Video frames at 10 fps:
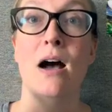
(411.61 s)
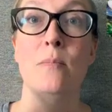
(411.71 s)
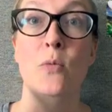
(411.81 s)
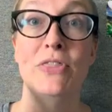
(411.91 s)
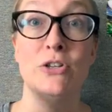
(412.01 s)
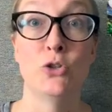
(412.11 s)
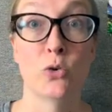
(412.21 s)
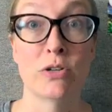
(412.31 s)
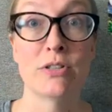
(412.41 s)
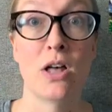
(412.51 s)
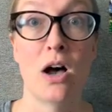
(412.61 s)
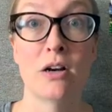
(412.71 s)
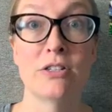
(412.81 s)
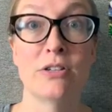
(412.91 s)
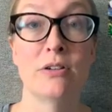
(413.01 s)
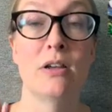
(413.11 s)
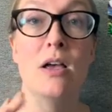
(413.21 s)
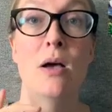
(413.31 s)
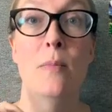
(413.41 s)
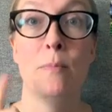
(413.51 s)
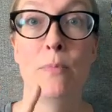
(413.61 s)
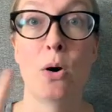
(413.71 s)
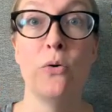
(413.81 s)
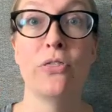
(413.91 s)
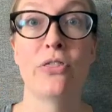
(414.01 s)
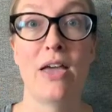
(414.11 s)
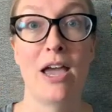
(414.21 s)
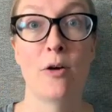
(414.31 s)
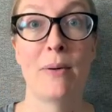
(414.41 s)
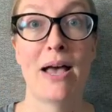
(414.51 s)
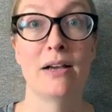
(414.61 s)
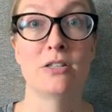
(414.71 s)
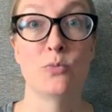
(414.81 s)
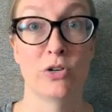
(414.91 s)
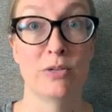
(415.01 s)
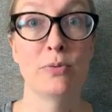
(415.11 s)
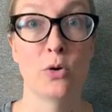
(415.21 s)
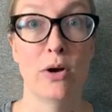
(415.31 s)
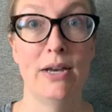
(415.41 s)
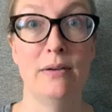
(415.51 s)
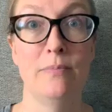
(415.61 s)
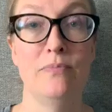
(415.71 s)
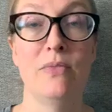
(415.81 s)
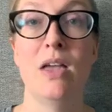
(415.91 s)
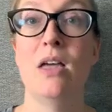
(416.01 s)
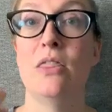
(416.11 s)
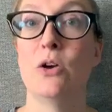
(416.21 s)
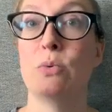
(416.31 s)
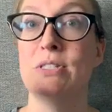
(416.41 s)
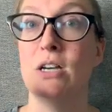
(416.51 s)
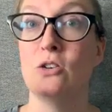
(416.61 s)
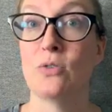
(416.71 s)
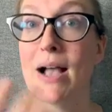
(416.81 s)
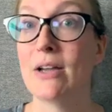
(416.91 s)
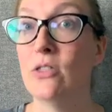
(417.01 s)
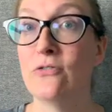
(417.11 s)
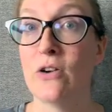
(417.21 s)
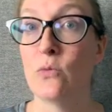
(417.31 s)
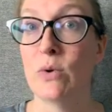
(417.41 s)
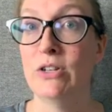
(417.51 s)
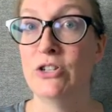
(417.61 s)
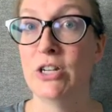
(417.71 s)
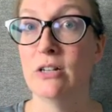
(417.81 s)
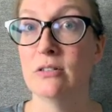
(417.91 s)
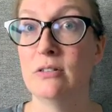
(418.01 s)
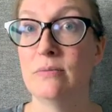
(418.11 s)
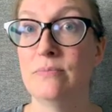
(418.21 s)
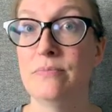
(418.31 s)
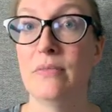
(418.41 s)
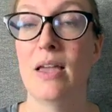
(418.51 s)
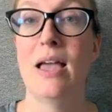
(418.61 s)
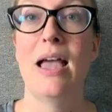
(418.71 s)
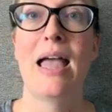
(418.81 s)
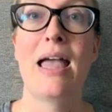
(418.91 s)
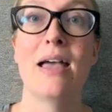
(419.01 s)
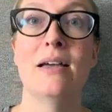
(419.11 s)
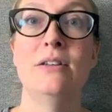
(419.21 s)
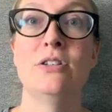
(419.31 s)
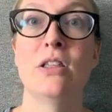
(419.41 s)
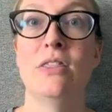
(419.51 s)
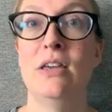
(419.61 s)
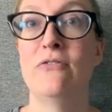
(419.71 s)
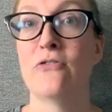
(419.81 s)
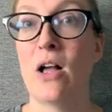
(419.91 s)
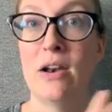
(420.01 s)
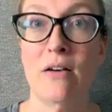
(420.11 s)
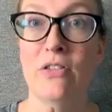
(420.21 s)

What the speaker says: with the doors locked. Both airbags were deployed. There was a crack in the front windshield, and the front of the